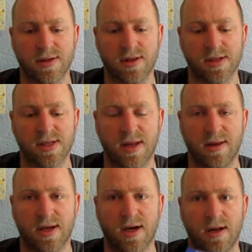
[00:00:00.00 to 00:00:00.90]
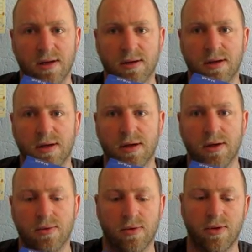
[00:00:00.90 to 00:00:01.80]
sandy color
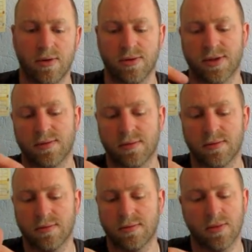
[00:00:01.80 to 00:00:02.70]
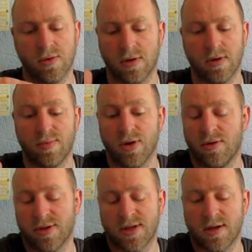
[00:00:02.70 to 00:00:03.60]
I put on
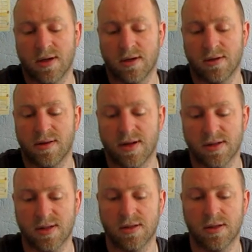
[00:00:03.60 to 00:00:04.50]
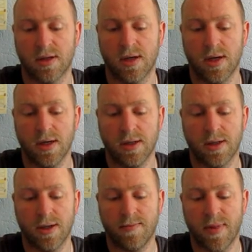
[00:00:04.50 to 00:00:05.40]
the sandy color, and that's it.
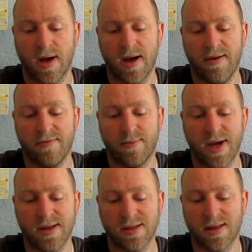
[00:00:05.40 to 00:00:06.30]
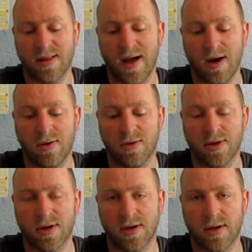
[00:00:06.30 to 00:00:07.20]
I haven't painted now
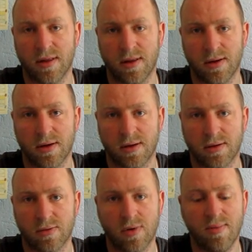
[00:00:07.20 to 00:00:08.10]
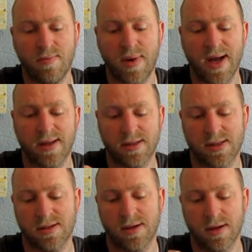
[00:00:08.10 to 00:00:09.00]
the rubber
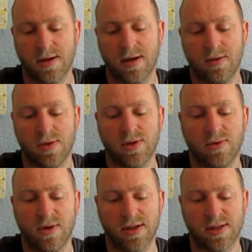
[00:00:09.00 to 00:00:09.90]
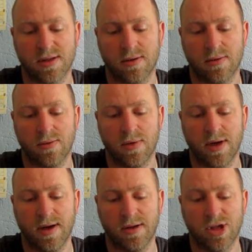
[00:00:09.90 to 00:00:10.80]
bands. I will do that when
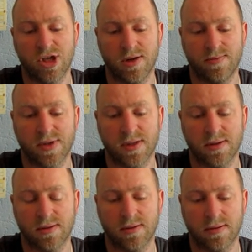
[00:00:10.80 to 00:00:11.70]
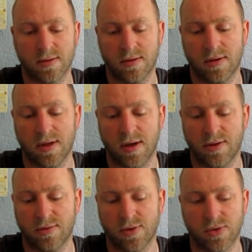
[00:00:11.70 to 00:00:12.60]
I chipped the other
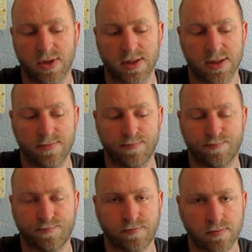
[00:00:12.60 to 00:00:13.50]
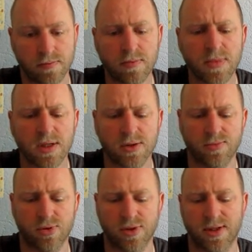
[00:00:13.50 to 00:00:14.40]
rollers to
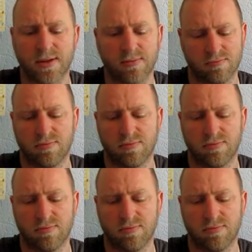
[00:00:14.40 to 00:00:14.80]
protect